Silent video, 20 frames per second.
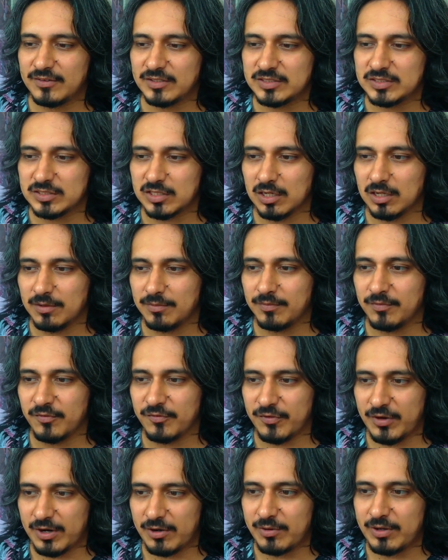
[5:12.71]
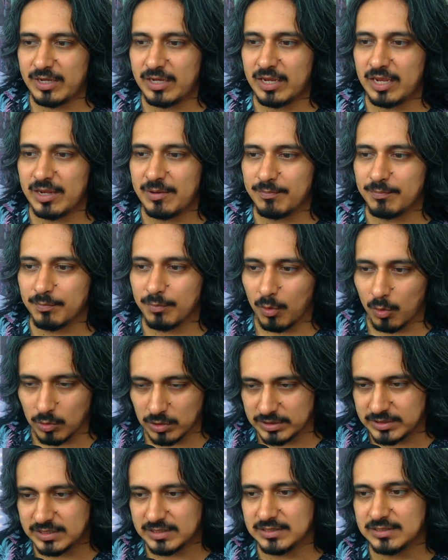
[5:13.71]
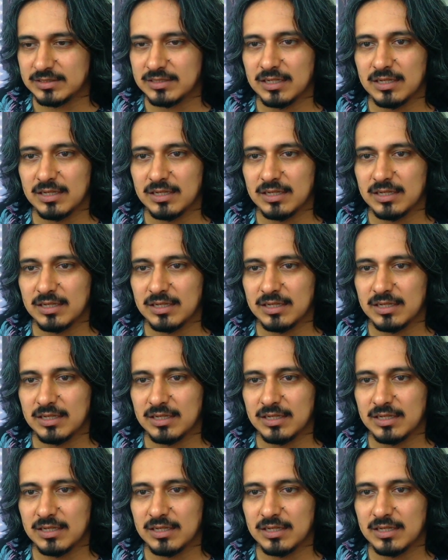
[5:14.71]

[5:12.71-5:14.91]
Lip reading: some very important